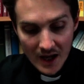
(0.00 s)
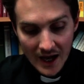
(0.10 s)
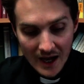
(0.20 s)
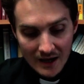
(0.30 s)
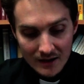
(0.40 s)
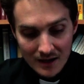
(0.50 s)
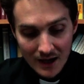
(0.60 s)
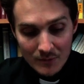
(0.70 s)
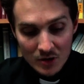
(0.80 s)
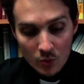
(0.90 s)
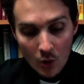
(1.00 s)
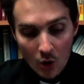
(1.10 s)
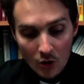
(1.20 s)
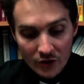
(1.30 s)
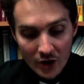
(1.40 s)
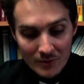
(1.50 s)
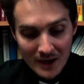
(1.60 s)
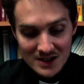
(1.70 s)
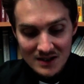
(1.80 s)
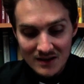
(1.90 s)
Chemnitz will also
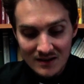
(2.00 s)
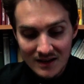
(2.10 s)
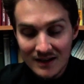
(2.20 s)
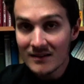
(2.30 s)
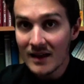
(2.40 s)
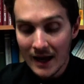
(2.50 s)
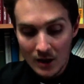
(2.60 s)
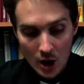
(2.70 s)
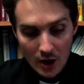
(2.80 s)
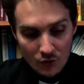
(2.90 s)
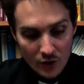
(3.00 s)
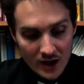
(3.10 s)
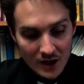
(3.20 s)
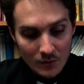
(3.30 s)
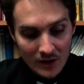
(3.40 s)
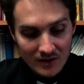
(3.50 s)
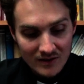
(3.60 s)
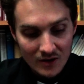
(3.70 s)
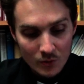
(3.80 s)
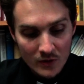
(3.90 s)
mention this in his Enchiridion, where he
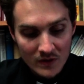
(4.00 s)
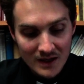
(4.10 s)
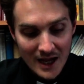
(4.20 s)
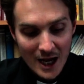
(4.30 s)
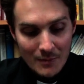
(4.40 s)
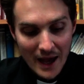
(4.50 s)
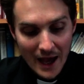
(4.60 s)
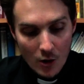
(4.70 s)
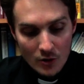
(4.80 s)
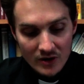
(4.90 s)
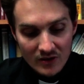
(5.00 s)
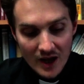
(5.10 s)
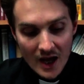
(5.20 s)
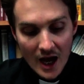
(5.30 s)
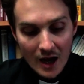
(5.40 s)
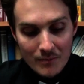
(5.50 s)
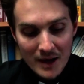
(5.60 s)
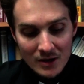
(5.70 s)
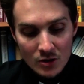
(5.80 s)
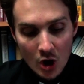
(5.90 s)
says, with the name elders are
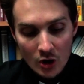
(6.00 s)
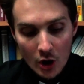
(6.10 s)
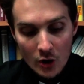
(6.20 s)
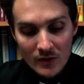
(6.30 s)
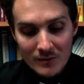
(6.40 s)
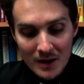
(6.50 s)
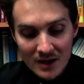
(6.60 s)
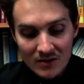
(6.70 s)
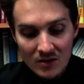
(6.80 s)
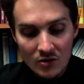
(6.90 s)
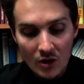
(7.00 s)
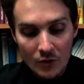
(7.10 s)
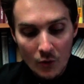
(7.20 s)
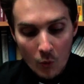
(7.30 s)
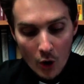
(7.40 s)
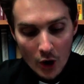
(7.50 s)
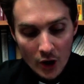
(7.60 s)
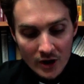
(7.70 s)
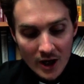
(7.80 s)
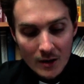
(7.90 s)
meant not only ministers of the
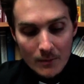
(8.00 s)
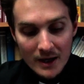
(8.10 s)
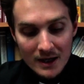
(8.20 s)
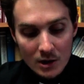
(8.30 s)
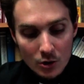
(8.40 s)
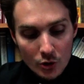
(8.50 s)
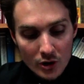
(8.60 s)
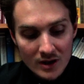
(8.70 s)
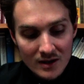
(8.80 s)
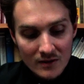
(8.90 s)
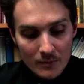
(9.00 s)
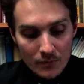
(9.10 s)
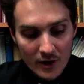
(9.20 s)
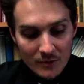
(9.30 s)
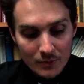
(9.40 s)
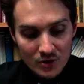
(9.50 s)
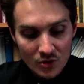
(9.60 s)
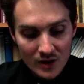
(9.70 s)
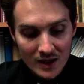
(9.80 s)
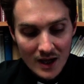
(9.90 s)
word, but included the
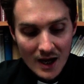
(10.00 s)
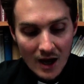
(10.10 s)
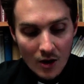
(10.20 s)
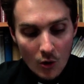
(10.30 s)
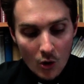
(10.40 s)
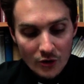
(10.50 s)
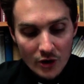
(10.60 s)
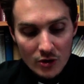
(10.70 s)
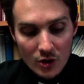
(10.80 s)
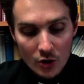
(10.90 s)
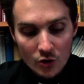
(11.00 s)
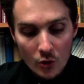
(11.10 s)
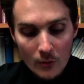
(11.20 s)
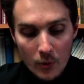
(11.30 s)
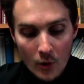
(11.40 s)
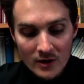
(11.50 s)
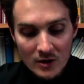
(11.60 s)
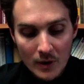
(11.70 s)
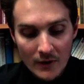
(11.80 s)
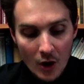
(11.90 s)
presbytery are also those who are
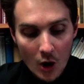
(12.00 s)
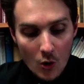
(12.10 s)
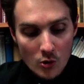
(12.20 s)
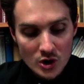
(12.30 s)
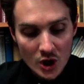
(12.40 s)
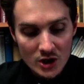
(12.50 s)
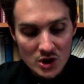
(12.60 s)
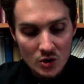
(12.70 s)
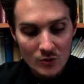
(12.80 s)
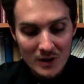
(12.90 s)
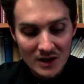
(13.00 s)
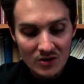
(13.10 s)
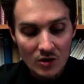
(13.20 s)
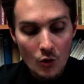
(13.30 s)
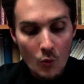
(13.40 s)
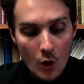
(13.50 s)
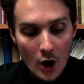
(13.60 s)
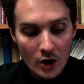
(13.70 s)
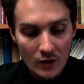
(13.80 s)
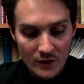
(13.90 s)
appointed by the whole church to minister the
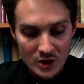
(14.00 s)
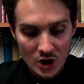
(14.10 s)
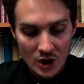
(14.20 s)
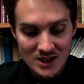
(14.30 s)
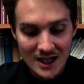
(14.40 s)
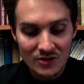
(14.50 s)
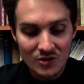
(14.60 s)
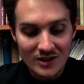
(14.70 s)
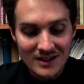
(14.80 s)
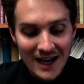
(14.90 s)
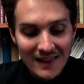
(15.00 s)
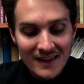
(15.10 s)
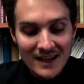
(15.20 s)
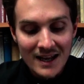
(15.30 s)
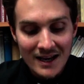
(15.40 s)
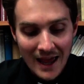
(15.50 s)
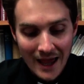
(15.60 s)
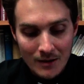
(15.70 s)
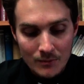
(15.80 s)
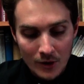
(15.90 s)
work of the church, as Tertullian and
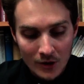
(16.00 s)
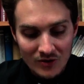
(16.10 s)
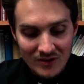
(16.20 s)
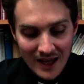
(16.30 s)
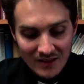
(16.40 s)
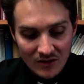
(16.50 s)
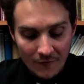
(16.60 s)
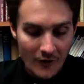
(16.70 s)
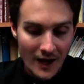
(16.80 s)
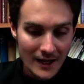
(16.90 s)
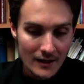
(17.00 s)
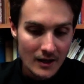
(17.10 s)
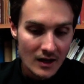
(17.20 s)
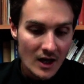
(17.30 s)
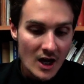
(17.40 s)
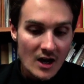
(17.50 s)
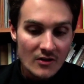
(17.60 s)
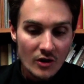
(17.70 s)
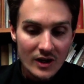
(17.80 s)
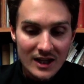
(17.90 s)
Ambrose testify.
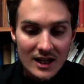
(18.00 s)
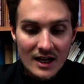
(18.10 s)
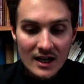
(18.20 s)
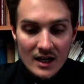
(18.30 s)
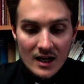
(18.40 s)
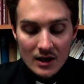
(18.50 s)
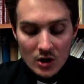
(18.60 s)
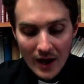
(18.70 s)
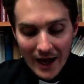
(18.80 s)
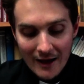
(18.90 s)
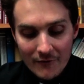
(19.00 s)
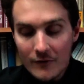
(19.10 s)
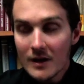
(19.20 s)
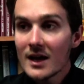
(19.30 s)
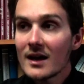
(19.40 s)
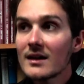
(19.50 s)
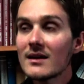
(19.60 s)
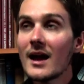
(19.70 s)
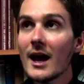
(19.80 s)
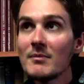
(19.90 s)
So here you have
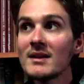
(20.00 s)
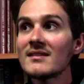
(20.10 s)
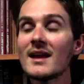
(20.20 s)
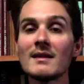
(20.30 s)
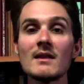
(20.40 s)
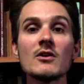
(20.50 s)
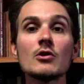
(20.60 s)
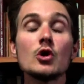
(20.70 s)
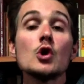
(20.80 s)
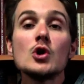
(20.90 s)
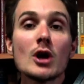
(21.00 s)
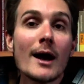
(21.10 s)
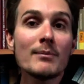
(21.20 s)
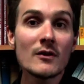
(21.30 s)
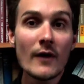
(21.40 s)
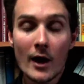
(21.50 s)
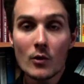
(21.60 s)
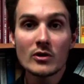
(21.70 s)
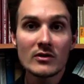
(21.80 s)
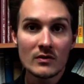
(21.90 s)
Chemnitz saying that there are two types of
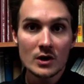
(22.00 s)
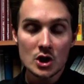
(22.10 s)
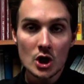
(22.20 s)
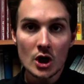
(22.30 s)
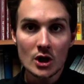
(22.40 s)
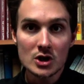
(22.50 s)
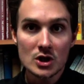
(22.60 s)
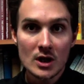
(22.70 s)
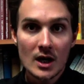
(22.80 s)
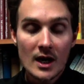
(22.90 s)
elders in the church.